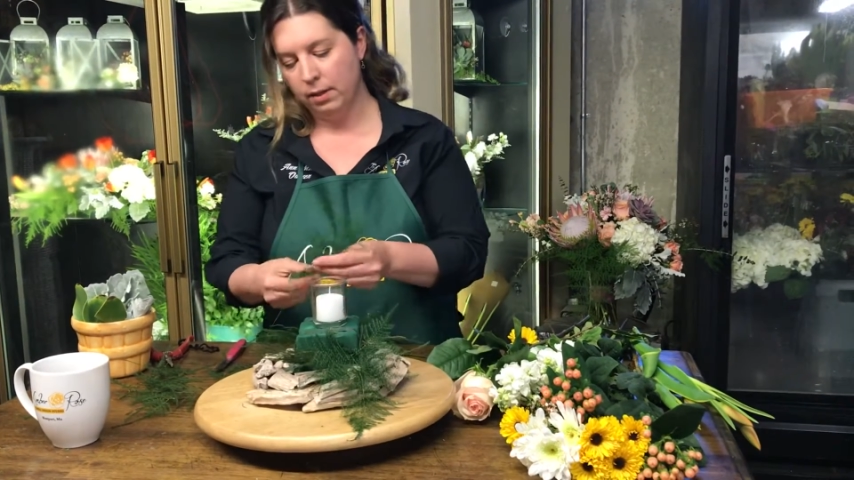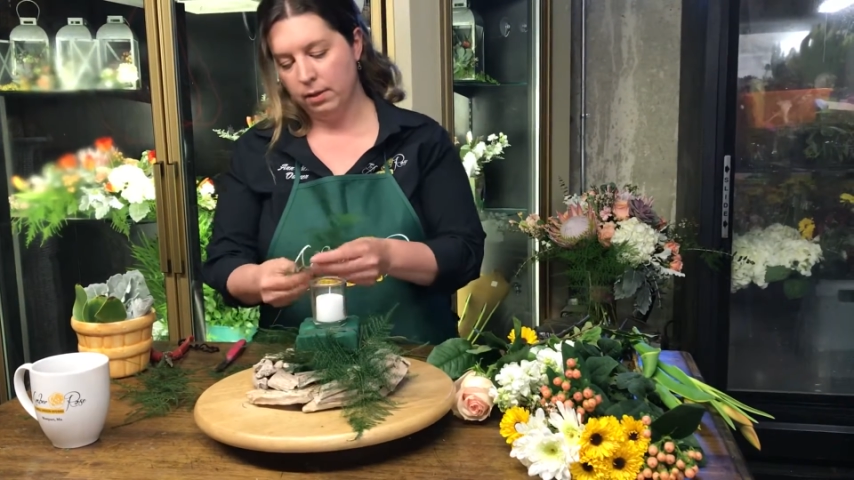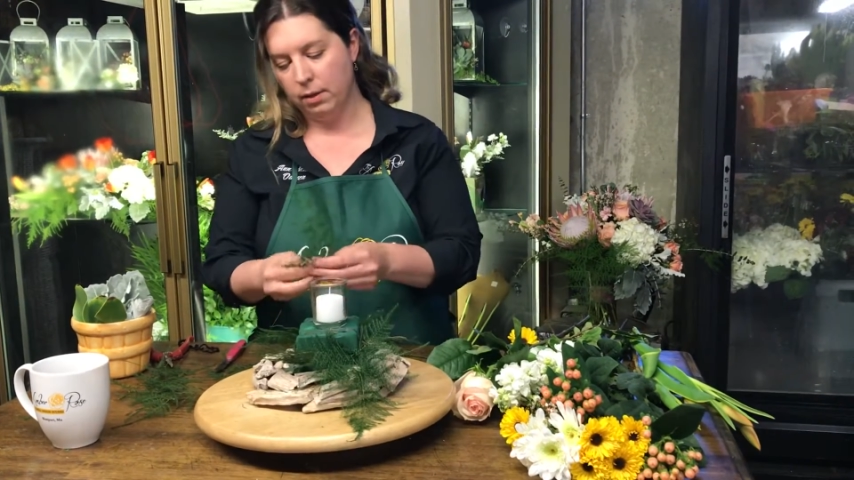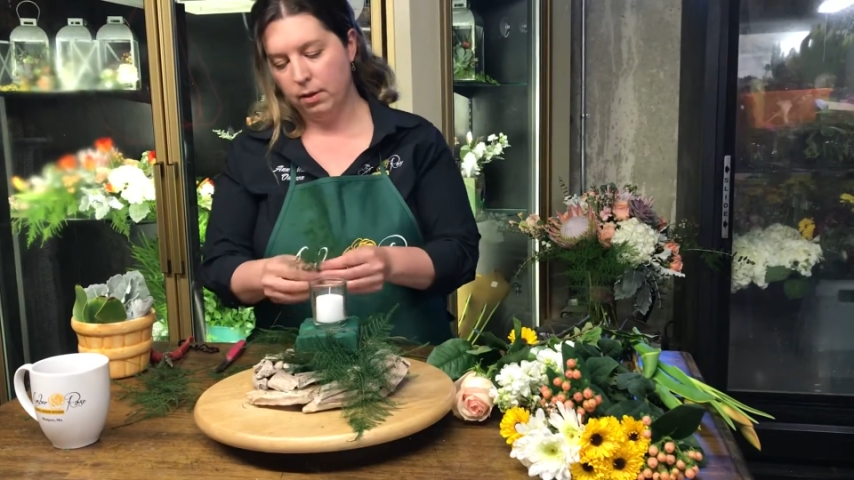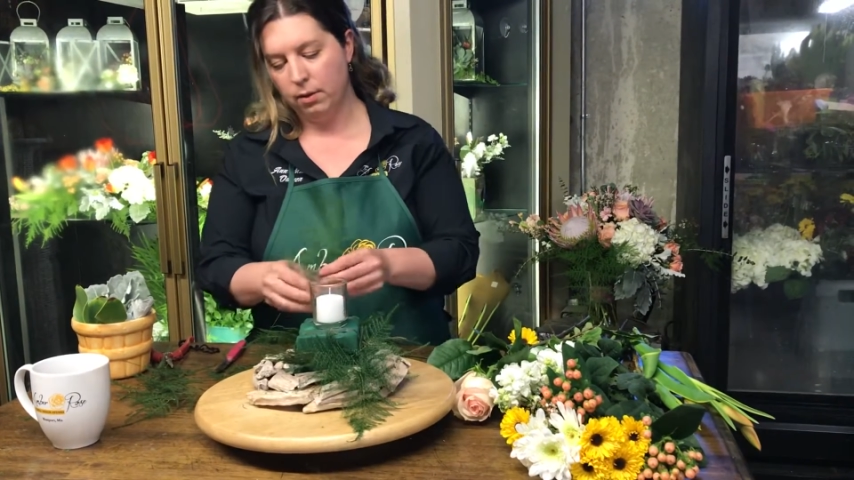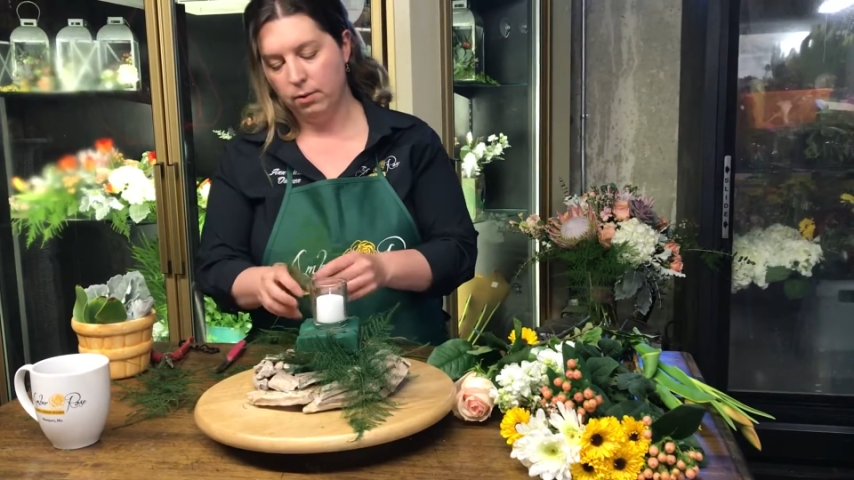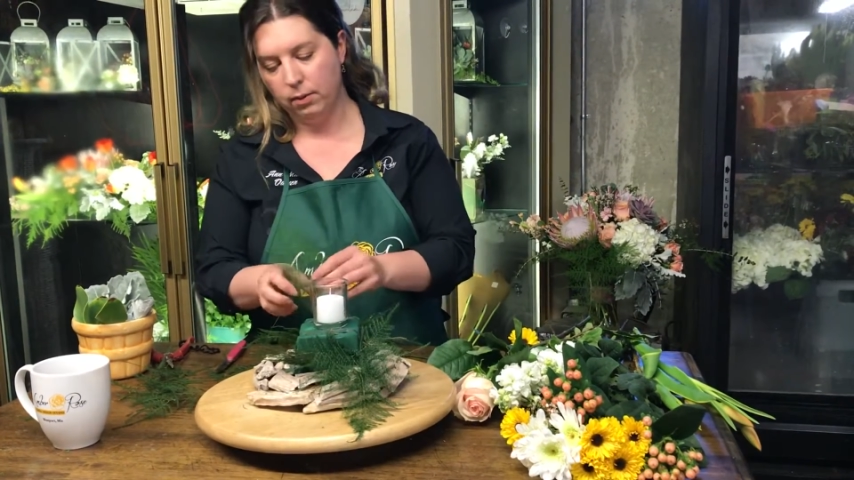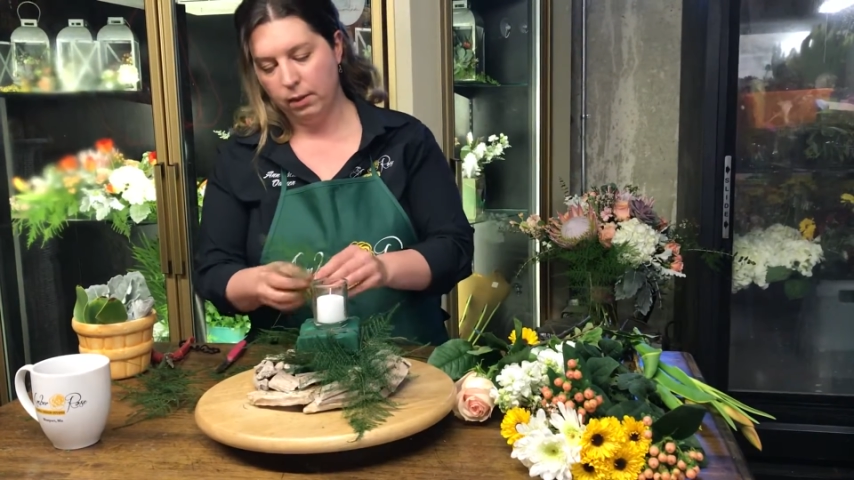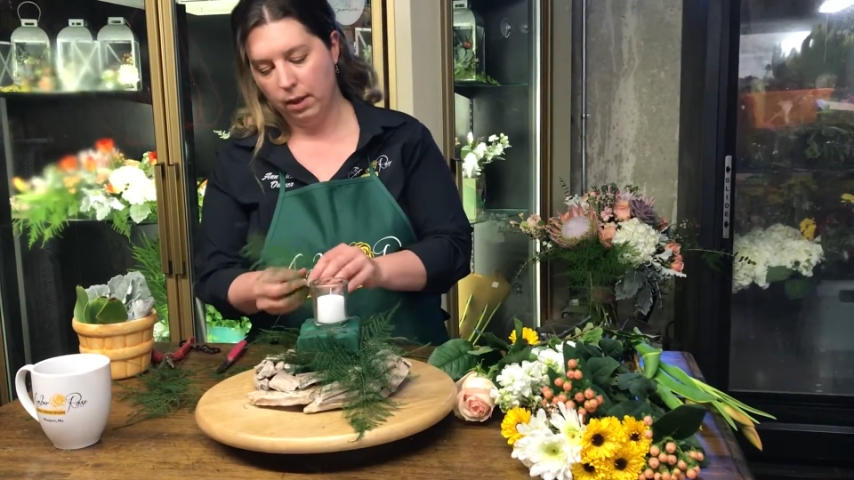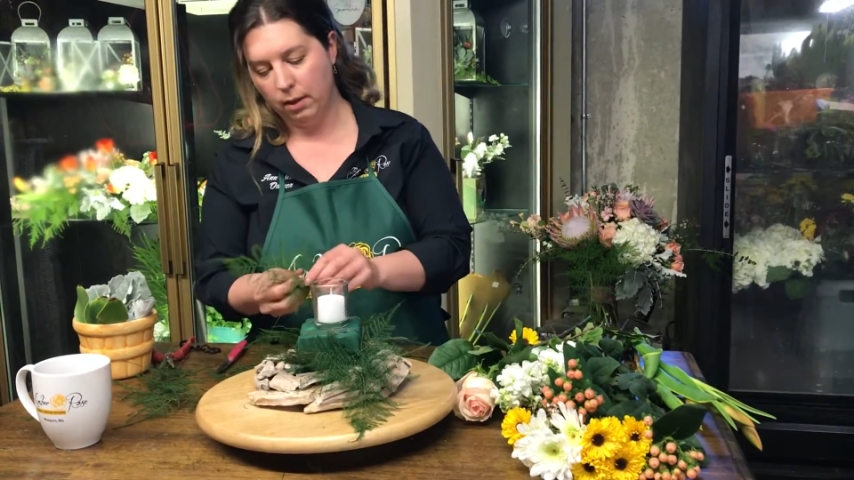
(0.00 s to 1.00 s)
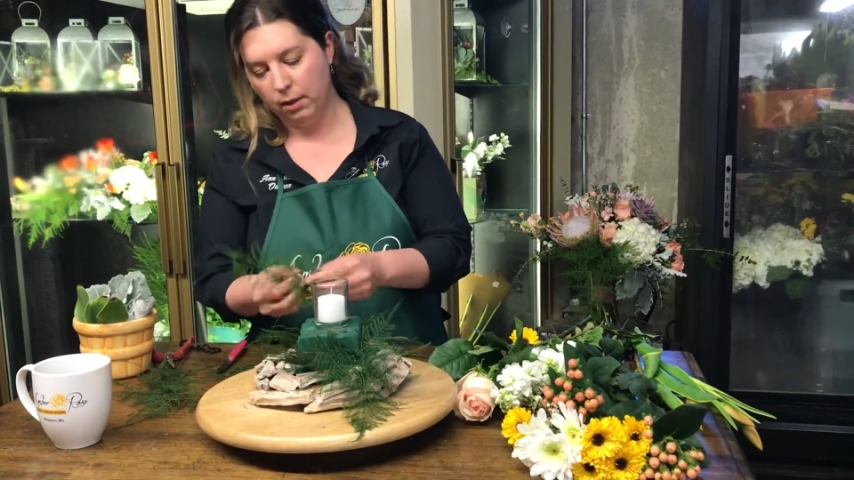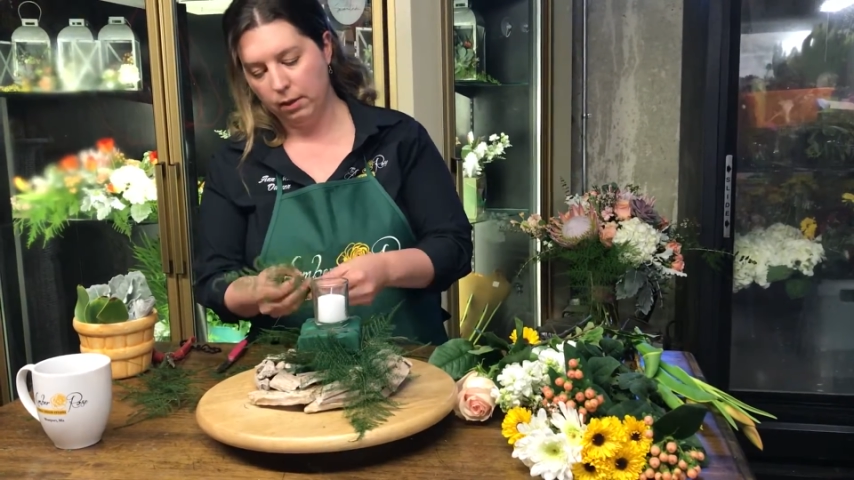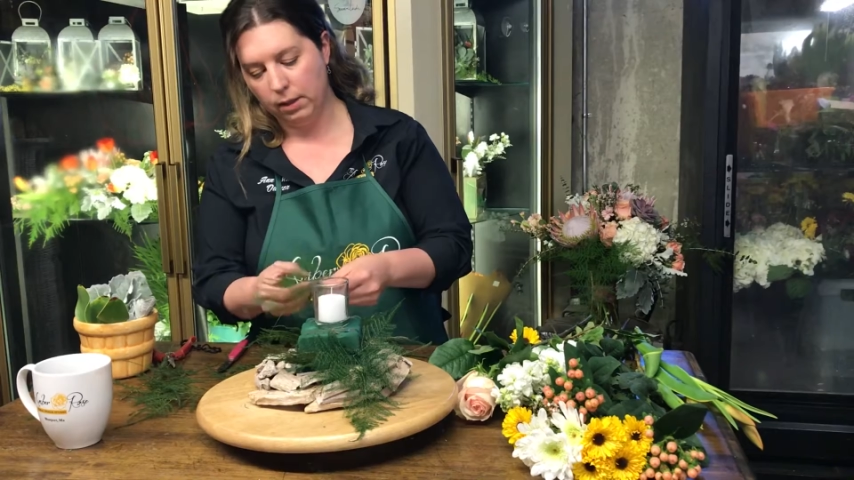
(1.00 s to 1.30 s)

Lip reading: So you